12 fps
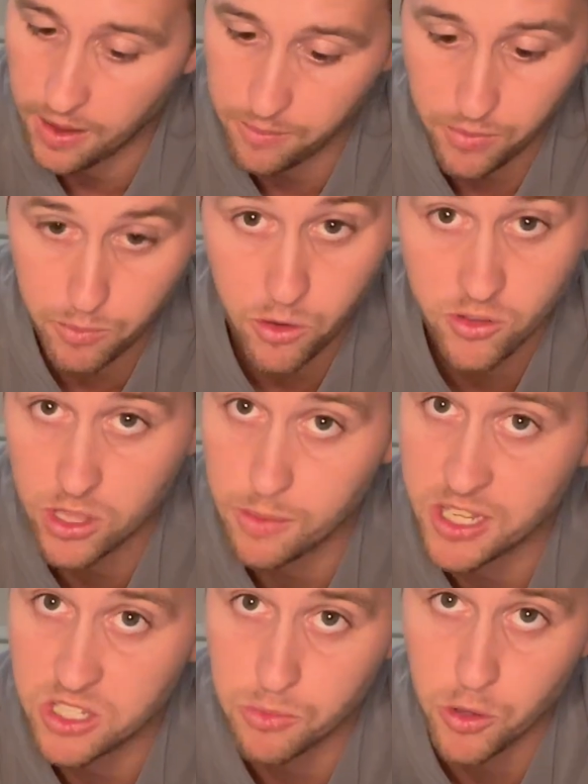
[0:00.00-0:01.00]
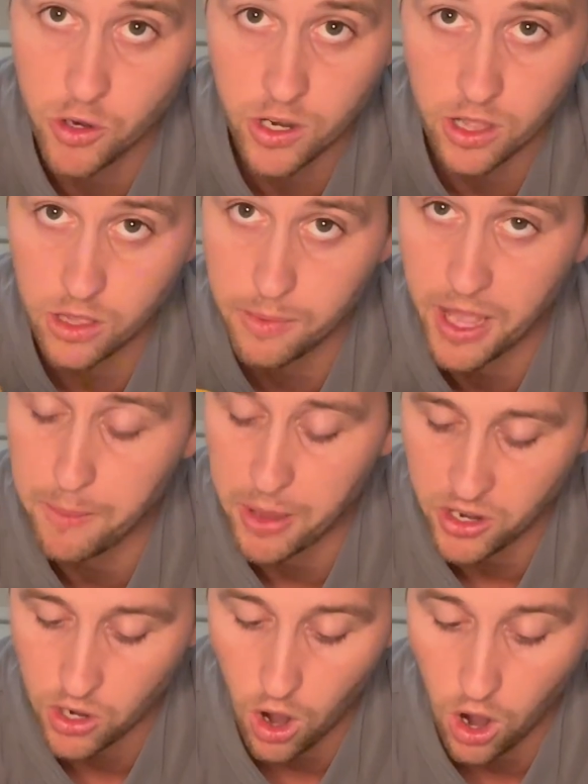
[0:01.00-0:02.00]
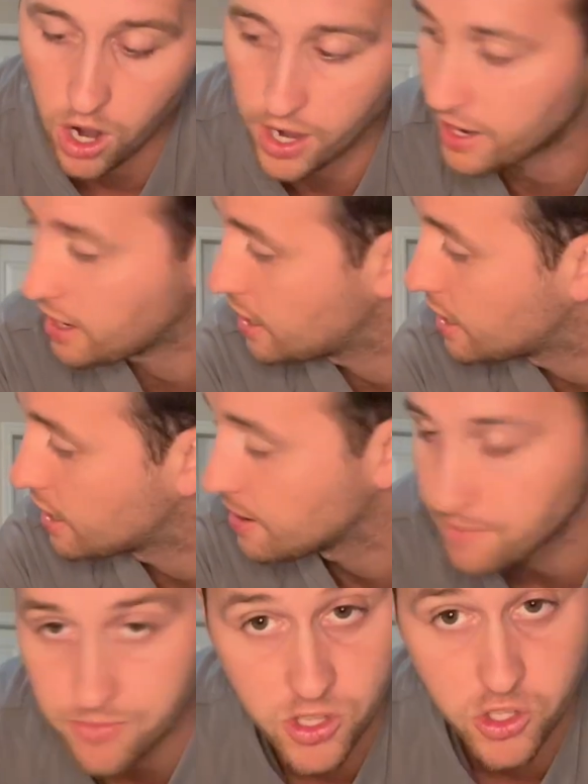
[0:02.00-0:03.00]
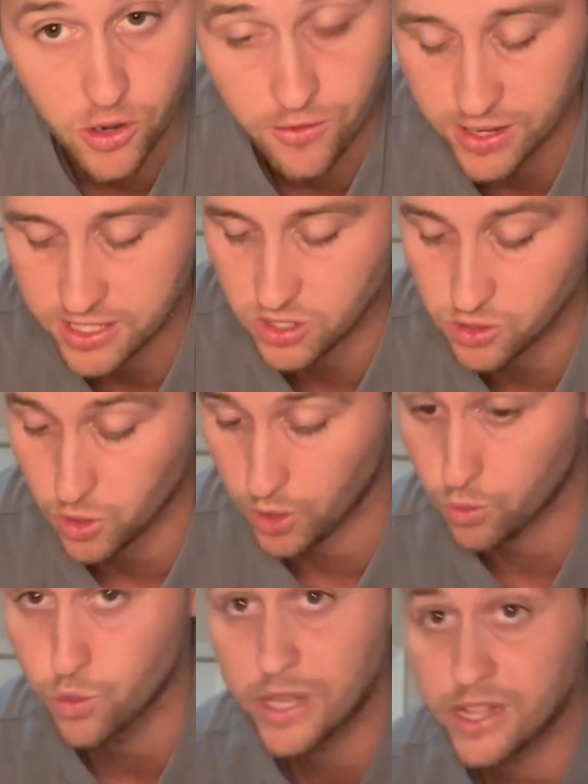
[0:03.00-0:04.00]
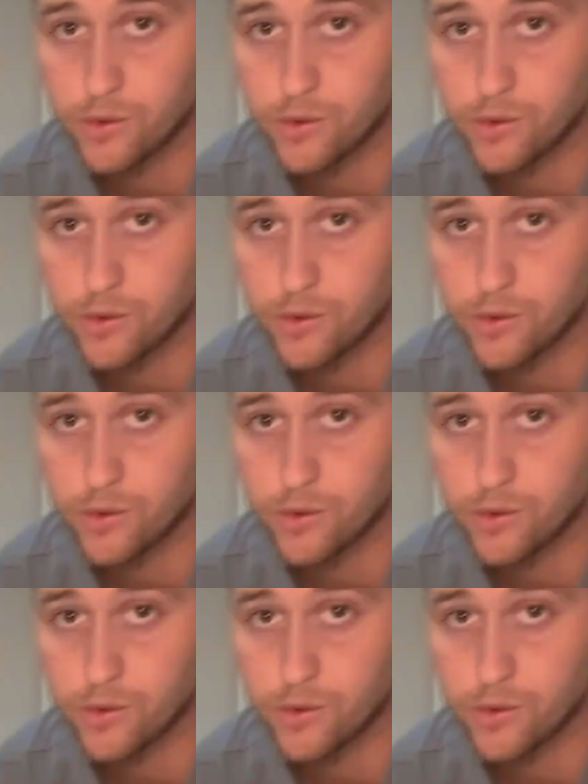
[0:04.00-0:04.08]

moves a little bit smoother, a little bit better on the surface. So I really,